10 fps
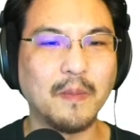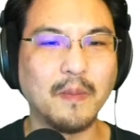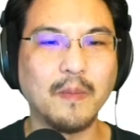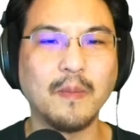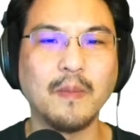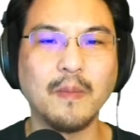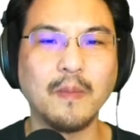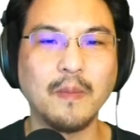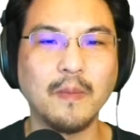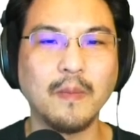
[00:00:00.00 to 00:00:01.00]

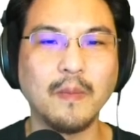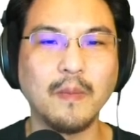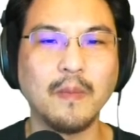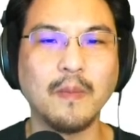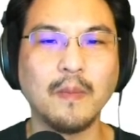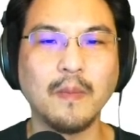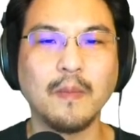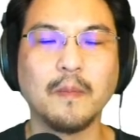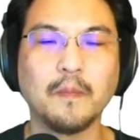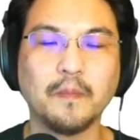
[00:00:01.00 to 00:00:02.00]

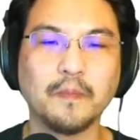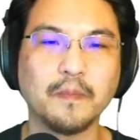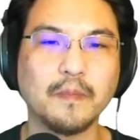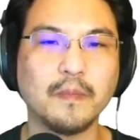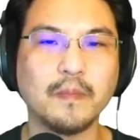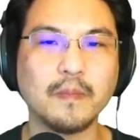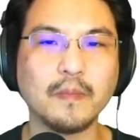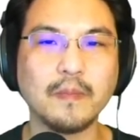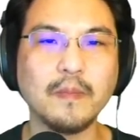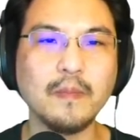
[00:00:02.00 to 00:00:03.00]

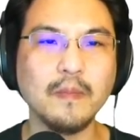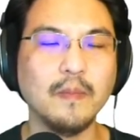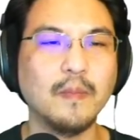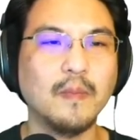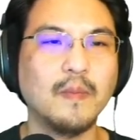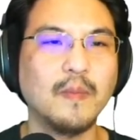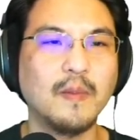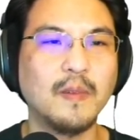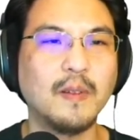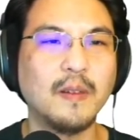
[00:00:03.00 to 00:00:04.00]

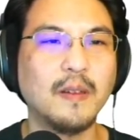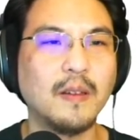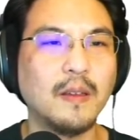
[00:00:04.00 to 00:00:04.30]
[no speech]